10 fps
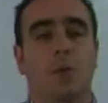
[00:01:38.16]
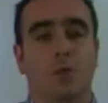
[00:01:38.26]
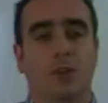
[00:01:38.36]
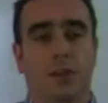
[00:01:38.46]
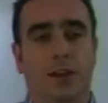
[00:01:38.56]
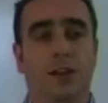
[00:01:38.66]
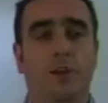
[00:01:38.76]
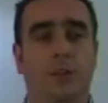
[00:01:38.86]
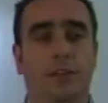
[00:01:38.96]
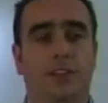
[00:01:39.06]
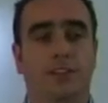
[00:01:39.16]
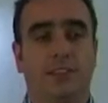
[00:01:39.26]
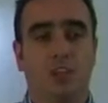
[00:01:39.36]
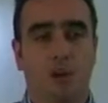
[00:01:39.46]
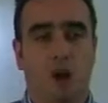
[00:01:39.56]
within
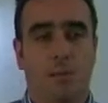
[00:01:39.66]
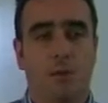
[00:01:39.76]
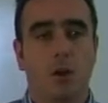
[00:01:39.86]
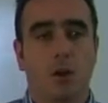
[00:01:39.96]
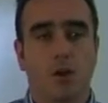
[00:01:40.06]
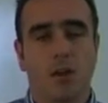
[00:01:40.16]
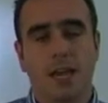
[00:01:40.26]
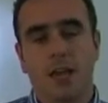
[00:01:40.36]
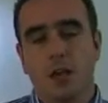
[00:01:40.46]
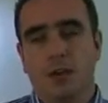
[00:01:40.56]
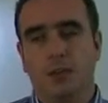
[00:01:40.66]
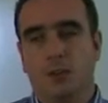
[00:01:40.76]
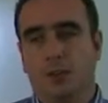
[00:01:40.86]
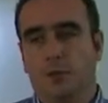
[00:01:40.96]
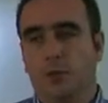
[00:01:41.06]
C#. Okay, so
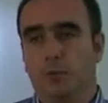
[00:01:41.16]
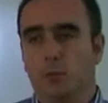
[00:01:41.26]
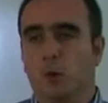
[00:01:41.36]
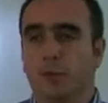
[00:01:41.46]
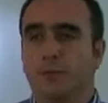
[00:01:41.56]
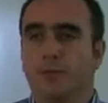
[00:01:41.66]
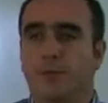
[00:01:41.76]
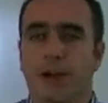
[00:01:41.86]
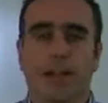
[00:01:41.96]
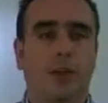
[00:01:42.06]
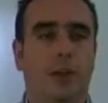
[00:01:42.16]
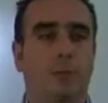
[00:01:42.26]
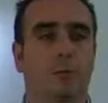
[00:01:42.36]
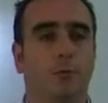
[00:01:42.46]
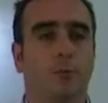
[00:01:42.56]
I suppose one final thing
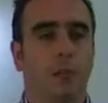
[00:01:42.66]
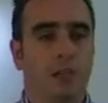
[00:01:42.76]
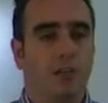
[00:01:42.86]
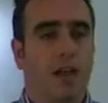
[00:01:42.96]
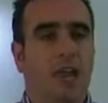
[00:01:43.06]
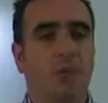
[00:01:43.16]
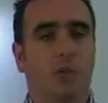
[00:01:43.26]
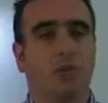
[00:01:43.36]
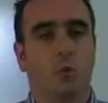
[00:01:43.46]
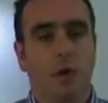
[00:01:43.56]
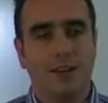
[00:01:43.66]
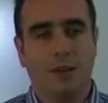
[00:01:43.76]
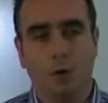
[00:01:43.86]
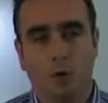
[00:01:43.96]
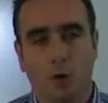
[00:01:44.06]
before we dive into
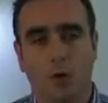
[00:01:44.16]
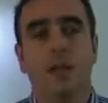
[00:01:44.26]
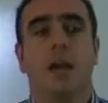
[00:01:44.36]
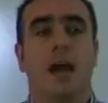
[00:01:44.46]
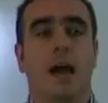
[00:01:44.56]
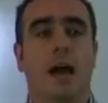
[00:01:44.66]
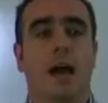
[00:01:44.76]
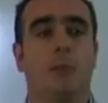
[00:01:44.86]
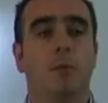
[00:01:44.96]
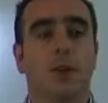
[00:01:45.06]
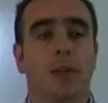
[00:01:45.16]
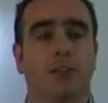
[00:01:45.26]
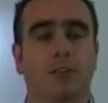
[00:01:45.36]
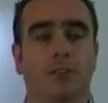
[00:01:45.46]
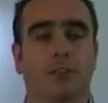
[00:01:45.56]
writing code is
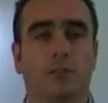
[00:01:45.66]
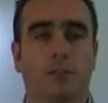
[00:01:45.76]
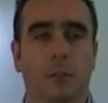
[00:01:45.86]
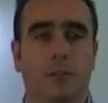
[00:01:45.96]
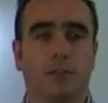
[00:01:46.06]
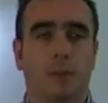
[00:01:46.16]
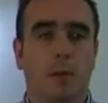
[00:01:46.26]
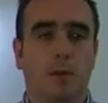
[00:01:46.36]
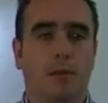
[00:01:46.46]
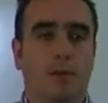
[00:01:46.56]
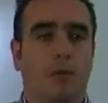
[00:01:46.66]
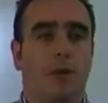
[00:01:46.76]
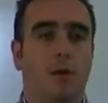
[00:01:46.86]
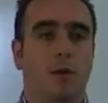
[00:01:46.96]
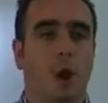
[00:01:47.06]
just to maybe to
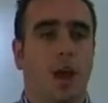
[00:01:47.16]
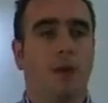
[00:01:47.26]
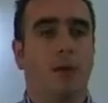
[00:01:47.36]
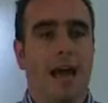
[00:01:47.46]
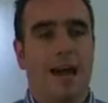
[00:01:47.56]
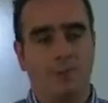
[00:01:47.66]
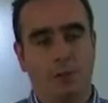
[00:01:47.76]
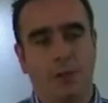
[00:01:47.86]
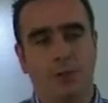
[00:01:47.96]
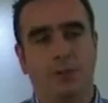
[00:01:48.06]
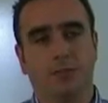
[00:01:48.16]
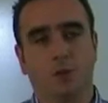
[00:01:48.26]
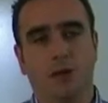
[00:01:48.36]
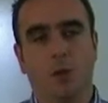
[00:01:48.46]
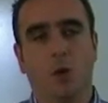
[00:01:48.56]
clarify why we have methods.
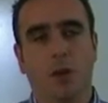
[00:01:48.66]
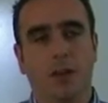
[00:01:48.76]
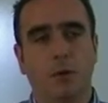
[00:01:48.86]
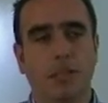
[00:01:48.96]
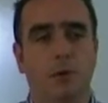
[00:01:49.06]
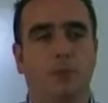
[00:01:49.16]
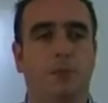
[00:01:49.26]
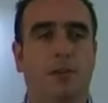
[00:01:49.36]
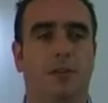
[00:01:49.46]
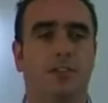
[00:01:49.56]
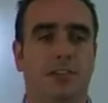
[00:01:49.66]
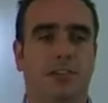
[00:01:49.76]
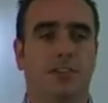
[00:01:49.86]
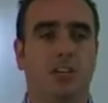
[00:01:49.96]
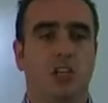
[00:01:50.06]
Okay, why do we use methods in
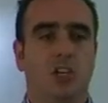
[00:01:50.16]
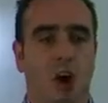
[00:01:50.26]
C#?